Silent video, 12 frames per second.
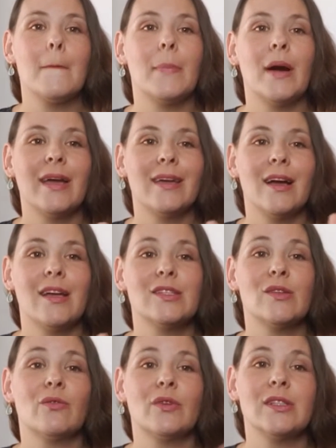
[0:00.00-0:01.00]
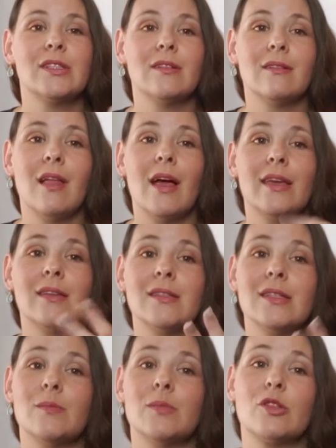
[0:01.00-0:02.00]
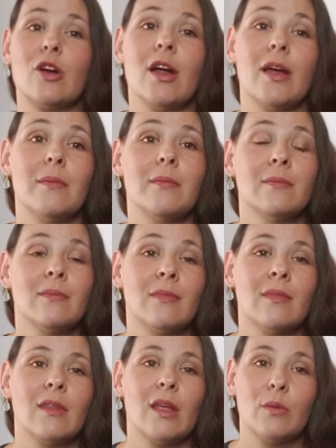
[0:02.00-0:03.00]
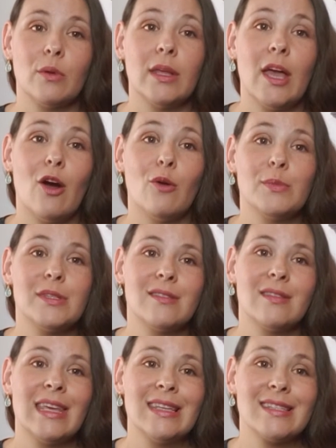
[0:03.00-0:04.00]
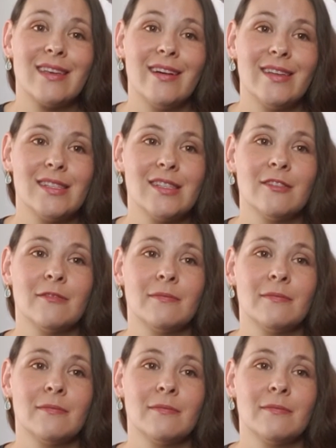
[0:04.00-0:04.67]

Bye, guys. Don't forget to like and subscribe. It really helps. Thanks, guys.